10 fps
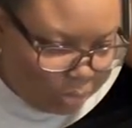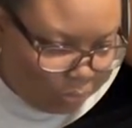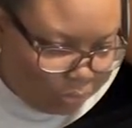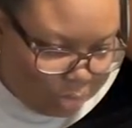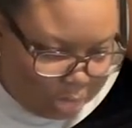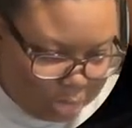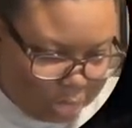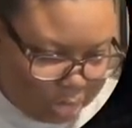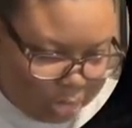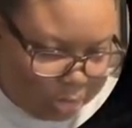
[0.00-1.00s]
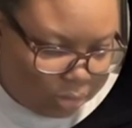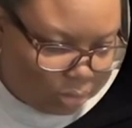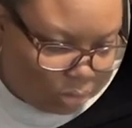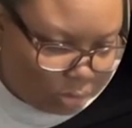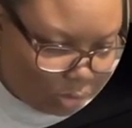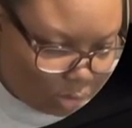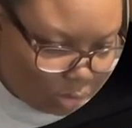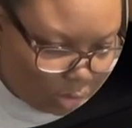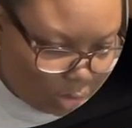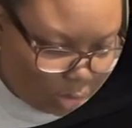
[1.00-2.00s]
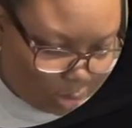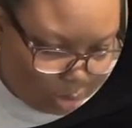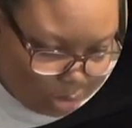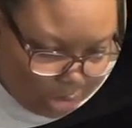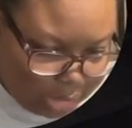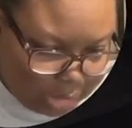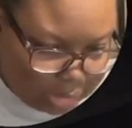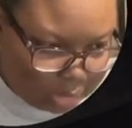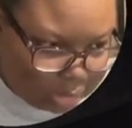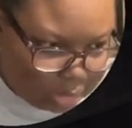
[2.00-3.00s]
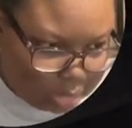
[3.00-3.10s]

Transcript: for details, a number eight,